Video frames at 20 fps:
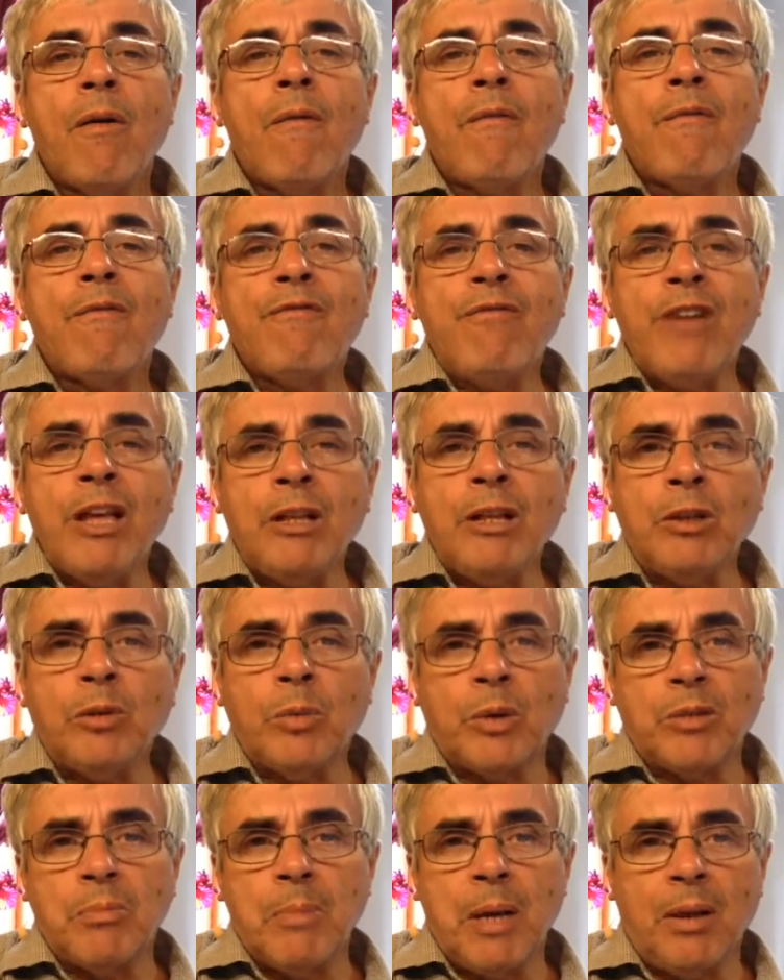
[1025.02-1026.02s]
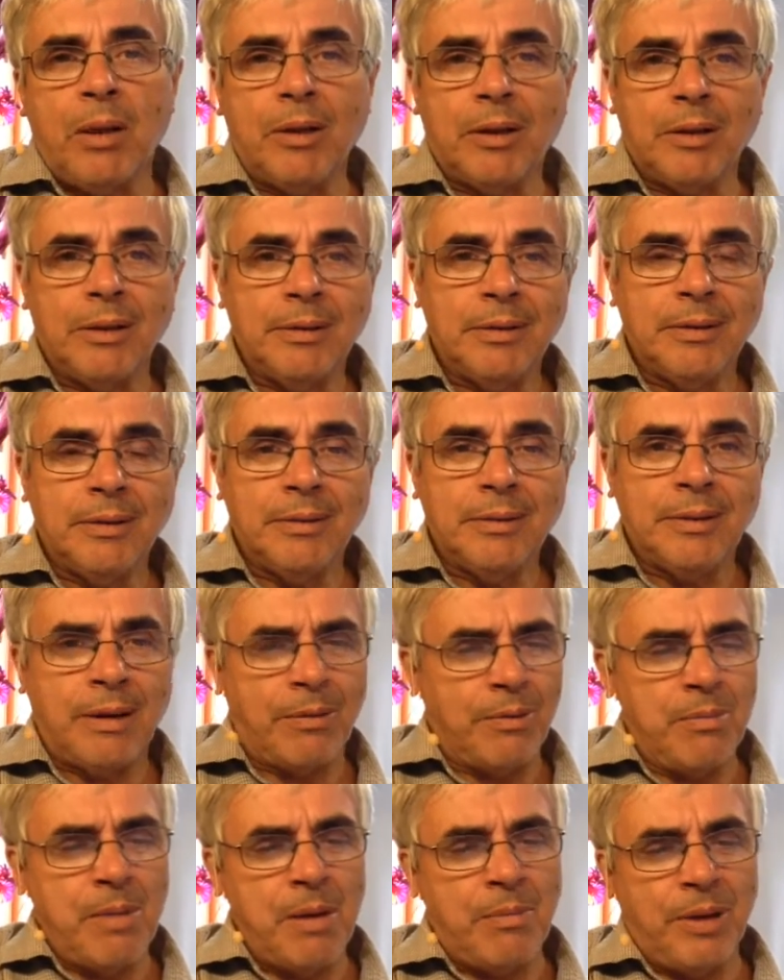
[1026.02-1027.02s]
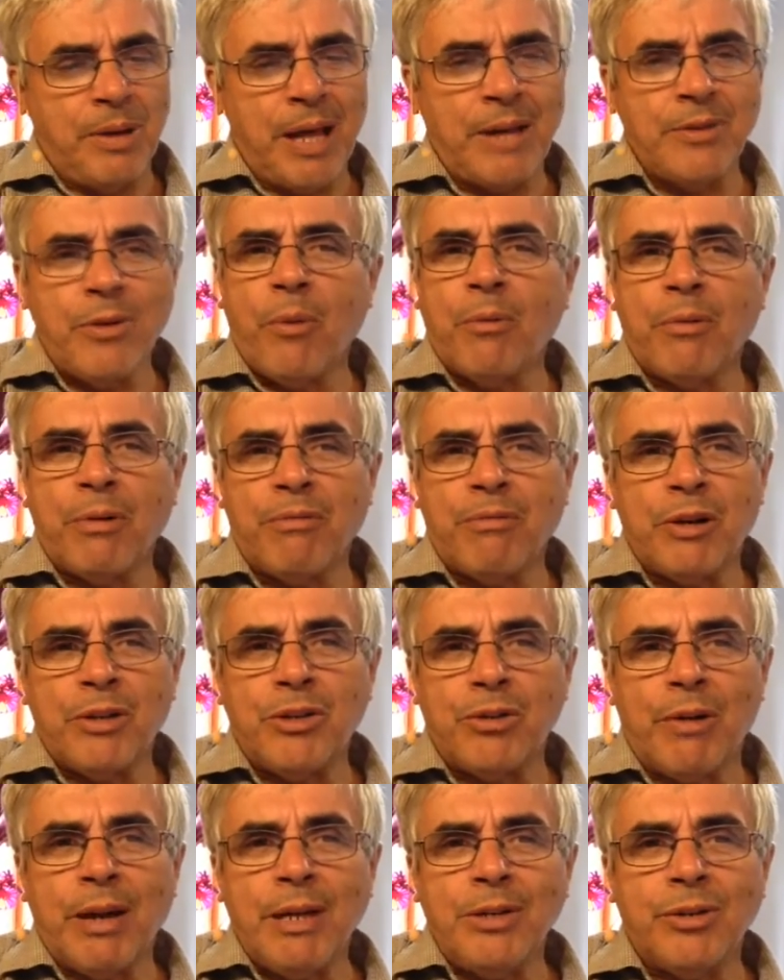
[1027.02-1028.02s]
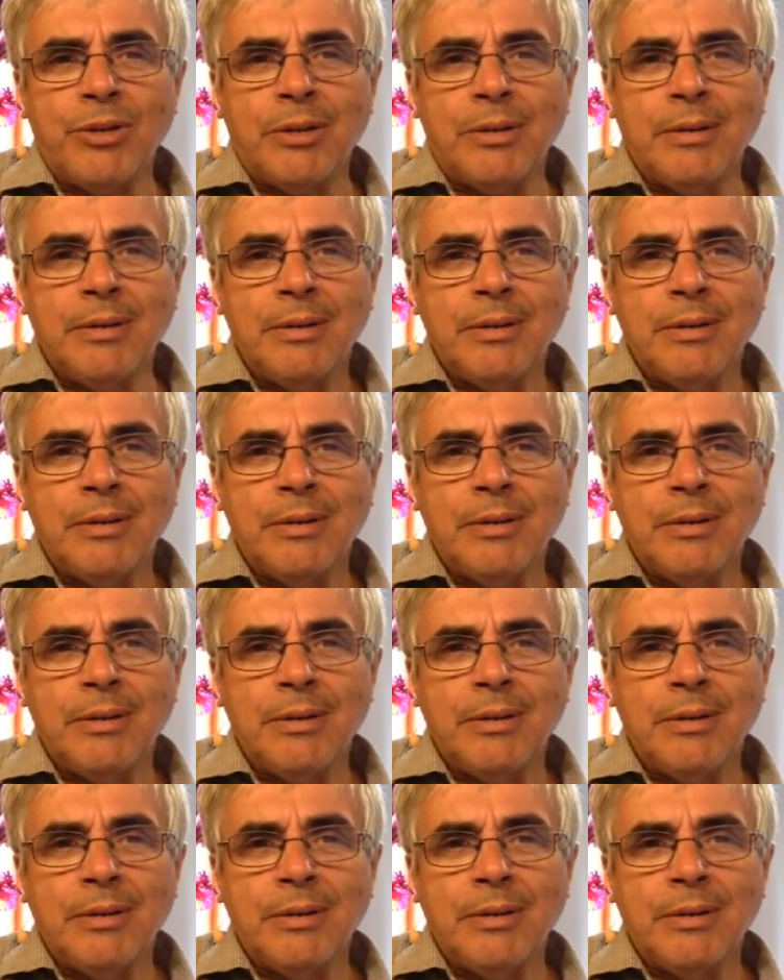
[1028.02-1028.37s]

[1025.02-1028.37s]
filled with milk. And remember, it had no refrigeration.